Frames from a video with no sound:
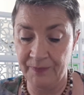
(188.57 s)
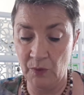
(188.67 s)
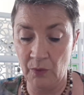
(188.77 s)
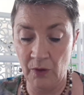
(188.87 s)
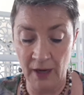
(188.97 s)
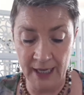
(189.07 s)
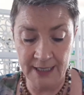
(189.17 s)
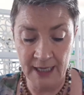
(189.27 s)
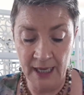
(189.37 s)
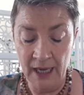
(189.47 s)
All
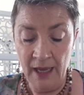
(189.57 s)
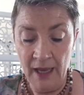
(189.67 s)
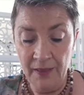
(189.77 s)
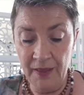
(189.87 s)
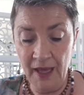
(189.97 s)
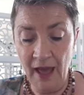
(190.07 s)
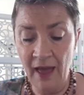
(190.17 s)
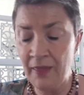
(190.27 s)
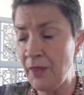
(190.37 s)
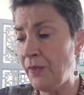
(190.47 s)
right, the
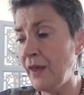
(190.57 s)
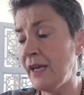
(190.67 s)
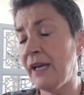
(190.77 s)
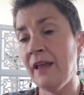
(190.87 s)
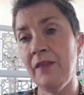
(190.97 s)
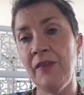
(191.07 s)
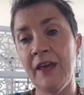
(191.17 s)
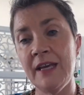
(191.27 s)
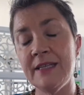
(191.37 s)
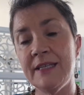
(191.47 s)
other thing
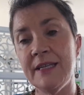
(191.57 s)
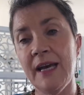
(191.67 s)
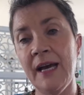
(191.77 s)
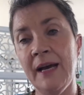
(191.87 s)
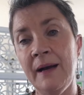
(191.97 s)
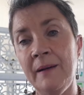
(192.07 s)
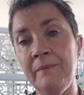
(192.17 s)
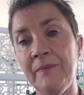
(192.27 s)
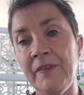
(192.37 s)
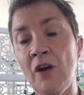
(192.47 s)
that
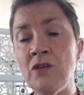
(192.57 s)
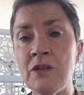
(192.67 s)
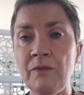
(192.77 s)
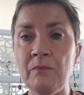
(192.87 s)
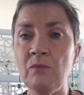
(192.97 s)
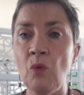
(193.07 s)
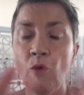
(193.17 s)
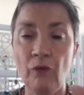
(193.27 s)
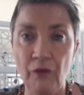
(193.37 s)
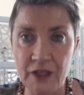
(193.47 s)
those are more
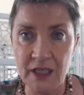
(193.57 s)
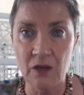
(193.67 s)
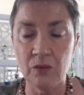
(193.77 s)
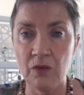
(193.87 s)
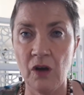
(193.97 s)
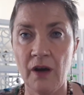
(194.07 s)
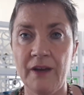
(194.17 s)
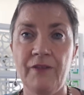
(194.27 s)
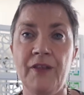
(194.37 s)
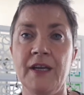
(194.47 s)
physical kind
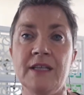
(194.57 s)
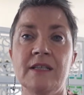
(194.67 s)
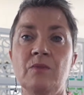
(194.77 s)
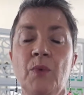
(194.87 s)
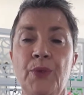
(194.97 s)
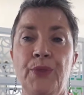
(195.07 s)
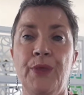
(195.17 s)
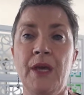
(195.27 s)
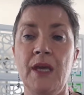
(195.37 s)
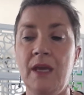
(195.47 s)
of things with
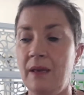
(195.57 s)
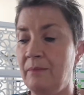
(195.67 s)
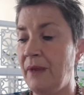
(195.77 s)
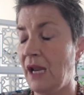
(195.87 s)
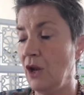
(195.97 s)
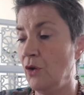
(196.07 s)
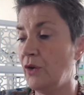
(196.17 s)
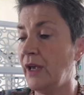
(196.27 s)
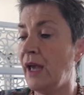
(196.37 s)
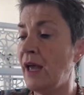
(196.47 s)
the
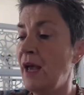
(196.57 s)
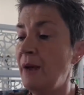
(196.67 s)
melaleuca,